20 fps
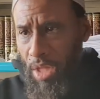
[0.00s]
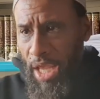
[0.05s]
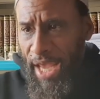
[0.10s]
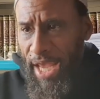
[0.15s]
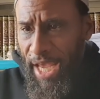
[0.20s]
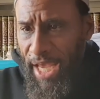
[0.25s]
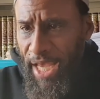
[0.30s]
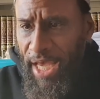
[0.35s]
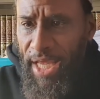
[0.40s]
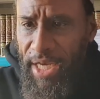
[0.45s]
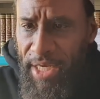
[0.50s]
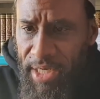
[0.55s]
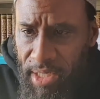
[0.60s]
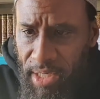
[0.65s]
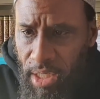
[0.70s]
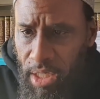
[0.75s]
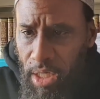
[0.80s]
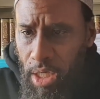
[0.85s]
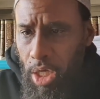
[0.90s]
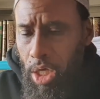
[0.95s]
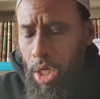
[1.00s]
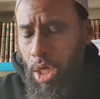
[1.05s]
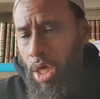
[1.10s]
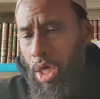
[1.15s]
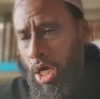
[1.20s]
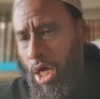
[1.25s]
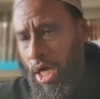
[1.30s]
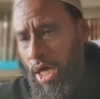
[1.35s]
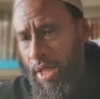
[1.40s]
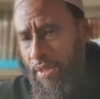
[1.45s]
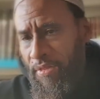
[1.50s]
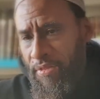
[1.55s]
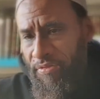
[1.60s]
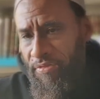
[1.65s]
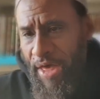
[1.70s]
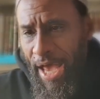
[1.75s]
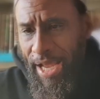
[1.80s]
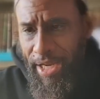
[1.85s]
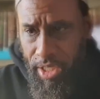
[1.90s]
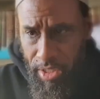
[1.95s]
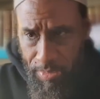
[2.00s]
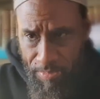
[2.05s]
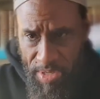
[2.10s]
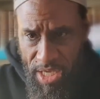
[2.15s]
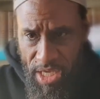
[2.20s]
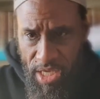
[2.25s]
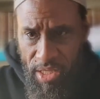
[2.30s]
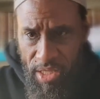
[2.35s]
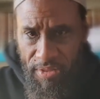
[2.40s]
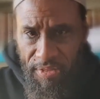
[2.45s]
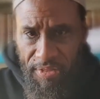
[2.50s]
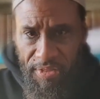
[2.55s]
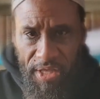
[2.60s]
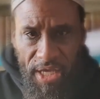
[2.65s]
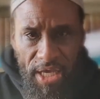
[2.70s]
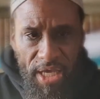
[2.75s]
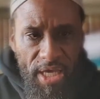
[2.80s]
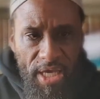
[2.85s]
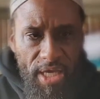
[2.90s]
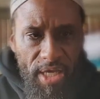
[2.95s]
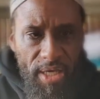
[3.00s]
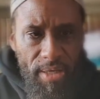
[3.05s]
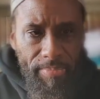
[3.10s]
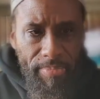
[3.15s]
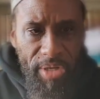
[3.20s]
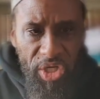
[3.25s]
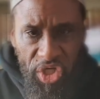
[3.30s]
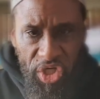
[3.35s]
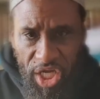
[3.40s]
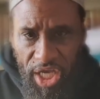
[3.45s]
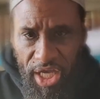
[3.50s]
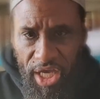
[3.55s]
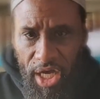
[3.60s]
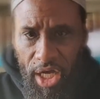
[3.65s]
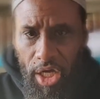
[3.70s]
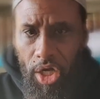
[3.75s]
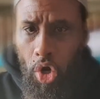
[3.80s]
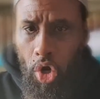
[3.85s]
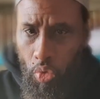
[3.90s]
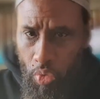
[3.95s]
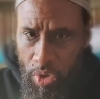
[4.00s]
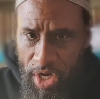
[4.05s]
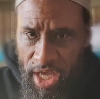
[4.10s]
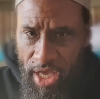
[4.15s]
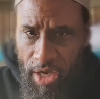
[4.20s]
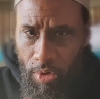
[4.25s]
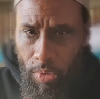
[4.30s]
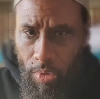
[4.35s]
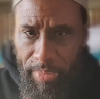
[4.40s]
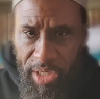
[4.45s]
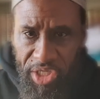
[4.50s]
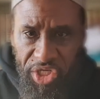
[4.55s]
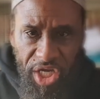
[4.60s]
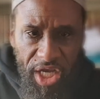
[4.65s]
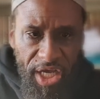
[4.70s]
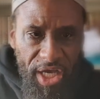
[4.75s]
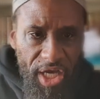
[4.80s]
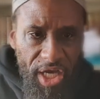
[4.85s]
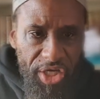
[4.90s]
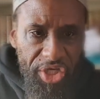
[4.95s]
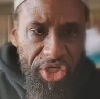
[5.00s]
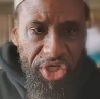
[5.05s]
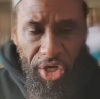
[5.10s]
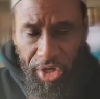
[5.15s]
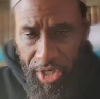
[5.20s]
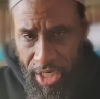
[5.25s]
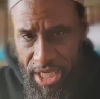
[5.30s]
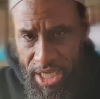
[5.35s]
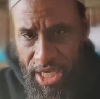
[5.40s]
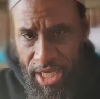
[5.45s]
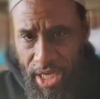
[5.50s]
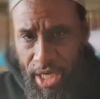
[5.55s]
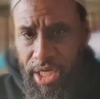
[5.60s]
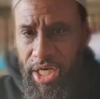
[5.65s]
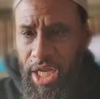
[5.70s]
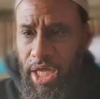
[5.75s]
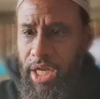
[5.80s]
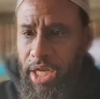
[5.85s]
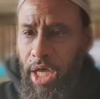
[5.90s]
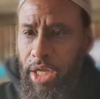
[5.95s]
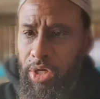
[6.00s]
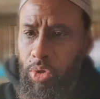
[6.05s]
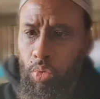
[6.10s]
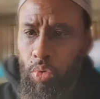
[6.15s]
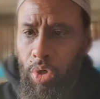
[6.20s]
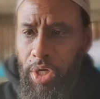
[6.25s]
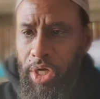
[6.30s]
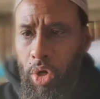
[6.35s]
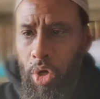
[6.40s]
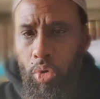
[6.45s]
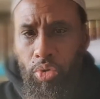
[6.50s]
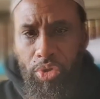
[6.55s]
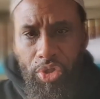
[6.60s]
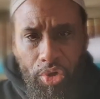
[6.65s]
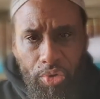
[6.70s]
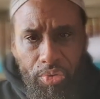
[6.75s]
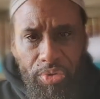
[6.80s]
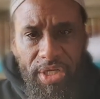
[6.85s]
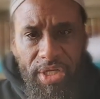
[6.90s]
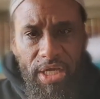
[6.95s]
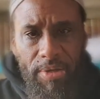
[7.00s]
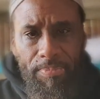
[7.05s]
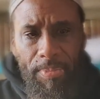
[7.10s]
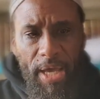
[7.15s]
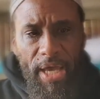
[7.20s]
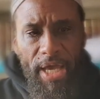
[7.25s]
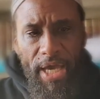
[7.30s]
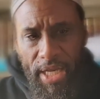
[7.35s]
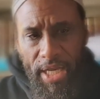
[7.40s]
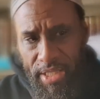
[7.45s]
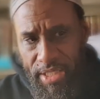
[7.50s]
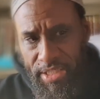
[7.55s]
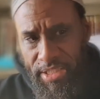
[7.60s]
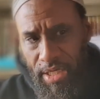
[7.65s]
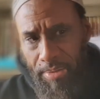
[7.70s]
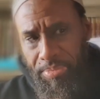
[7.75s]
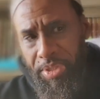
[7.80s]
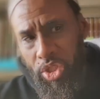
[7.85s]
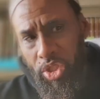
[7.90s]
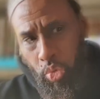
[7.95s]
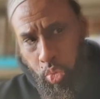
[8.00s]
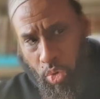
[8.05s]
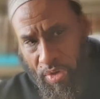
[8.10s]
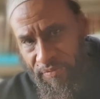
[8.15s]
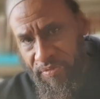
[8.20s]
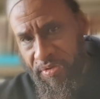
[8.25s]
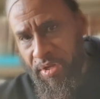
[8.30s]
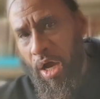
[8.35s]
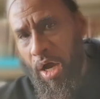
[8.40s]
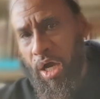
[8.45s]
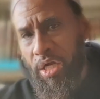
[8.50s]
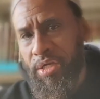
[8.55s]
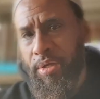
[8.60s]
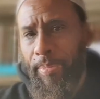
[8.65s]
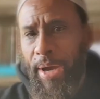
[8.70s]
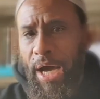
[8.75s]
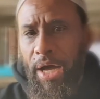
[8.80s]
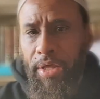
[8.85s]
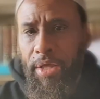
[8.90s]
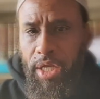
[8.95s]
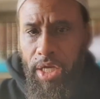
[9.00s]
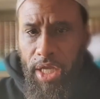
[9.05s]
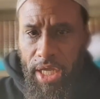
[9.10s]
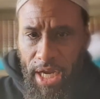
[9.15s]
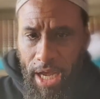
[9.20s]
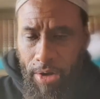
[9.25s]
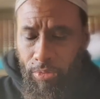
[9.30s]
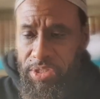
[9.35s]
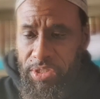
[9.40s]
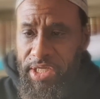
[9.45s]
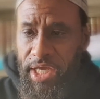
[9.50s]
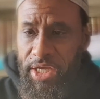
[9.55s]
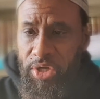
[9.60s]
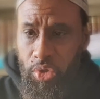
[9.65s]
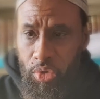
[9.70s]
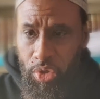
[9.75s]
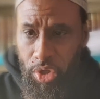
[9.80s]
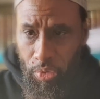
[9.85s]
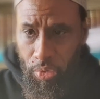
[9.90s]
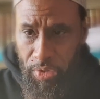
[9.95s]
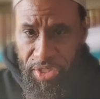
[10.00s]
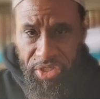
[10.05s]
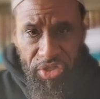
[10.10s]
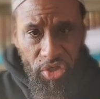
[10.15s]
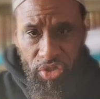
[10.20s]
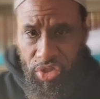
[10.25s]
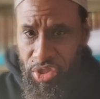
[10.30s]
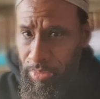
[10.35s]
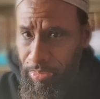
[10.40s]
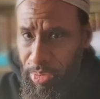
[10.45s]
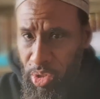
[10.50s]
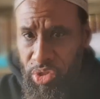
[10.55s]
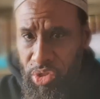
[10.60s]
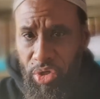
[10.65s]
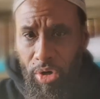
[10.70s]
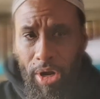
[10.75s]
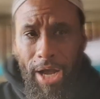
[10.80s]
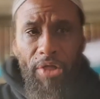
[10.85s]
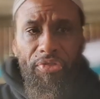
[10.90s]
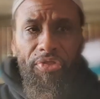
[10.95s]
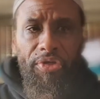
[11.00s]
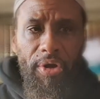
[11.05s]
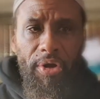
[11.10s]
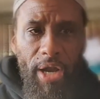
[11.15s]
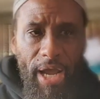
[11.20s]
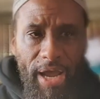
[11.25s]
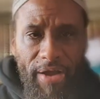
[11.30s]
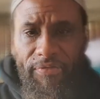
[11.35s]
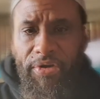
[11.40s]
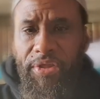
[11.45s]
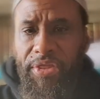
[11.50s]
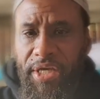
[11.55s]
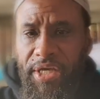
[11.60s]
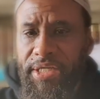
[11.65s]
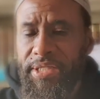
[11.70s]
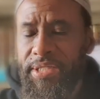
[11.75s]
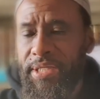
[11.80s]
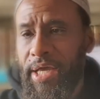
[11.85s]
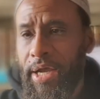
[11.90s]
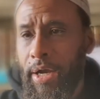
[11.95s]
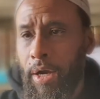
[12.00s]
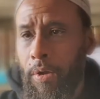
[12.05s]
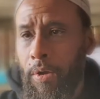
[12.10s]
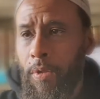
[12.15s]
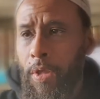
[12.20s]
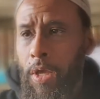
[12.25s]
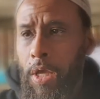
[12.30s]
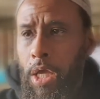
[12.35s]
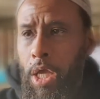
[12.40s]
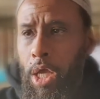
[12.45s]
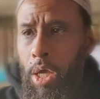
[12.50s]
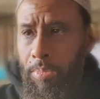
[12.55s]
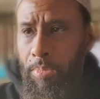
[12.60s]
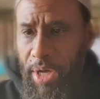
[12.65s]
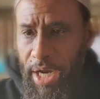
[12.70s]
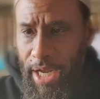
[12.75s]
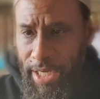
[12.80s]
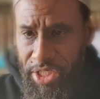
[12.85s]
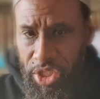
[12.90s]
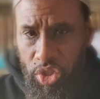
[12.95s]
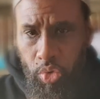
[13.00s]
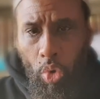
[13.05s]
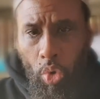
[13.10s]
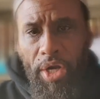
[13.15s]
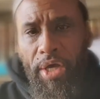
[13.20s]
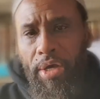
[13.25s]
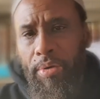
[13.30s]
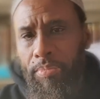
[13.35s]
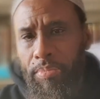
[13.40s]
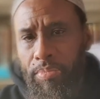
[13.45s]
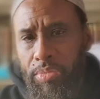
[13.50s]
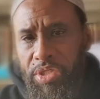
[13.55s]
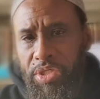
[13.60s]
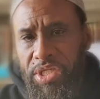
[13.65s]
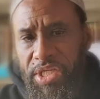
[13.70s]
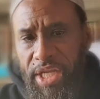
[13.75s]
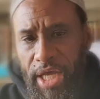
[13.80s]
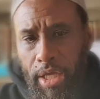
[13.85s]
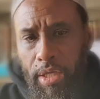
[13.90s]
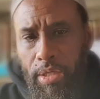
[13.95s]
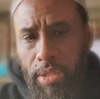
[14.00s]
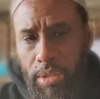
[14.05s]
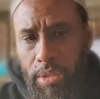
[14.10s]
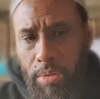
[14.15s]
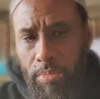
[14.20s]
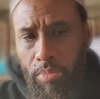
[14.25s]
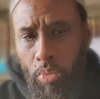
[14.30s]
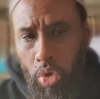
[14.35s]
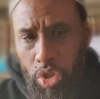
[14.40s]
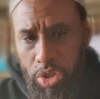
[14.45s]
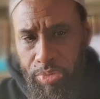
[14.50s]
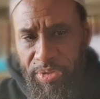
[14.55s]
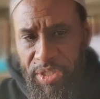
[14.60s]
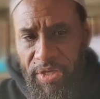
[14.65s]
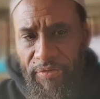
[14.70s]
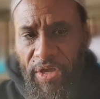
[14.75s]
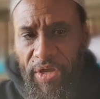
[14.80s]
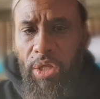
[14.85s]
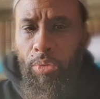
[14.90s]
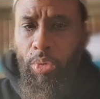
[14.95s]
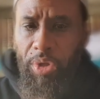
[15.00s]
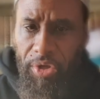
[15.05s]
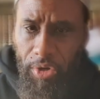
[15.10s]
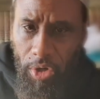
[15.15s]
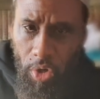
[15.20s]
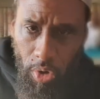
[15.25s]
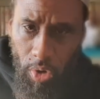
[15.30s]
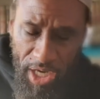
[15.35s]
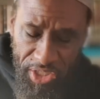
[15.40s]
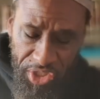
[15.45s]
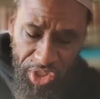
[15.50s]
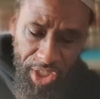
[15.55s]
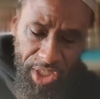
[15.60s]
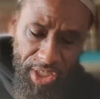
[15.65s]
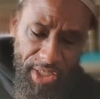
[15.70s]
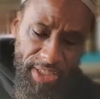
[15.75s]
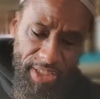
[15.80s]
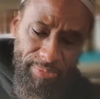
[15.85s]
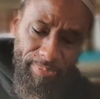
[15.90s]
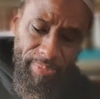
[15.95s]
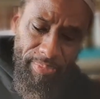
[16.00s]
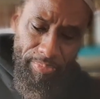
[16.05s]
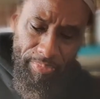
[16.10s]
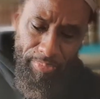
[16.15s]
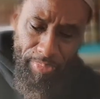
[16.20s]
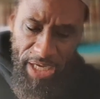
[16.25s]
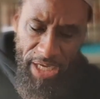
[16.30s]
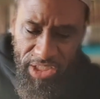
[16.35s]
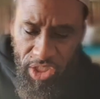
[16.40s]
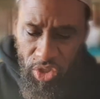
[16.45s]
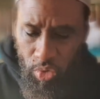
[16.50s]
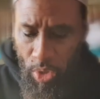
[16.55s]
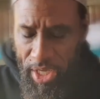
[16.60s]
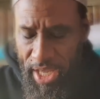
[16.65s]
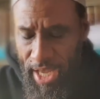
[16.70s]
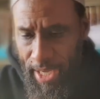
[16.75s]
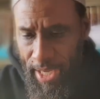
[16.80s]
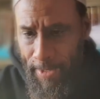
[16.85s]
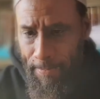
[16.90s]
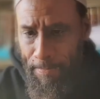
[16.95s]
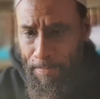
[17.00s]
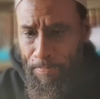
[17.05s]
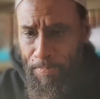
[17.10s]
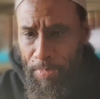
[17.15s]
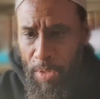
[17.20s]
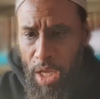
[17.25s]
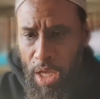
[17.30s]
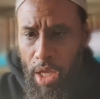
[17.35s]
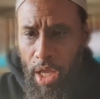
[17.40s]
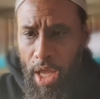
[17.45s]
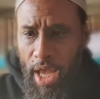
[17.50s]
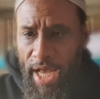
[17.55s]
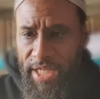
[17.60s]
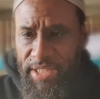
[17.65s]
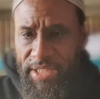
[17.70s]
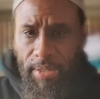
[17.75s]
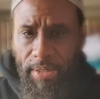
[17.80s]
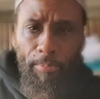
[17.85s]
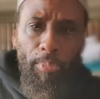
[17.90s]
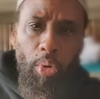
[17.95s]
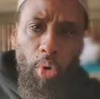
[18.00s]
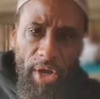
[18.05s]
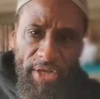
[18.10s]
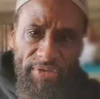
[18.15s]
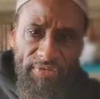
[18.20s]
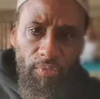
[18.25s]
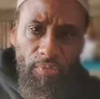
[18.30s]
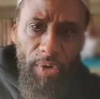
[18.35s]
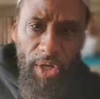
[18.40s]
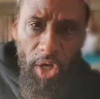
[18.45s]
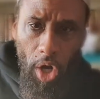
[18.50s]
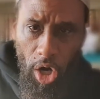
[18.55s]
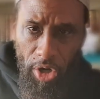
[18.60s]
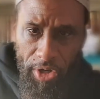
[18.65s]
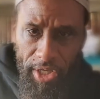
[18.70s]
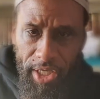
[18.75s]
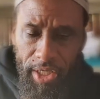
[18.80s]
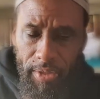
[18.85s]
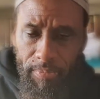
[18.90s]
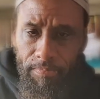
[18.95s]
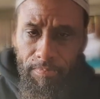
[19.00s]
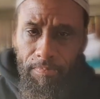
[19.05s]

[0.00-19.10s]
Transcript: And uh, that could be the Mashiach Koniya or Mashiach Shari'iyah. And I, I don't want to go too deep into these subjects. We've talked about it, and I would say do your research. The books are out there. Everything is there. But I just want to stick more specifically with your question as best as we can and some points regarding it.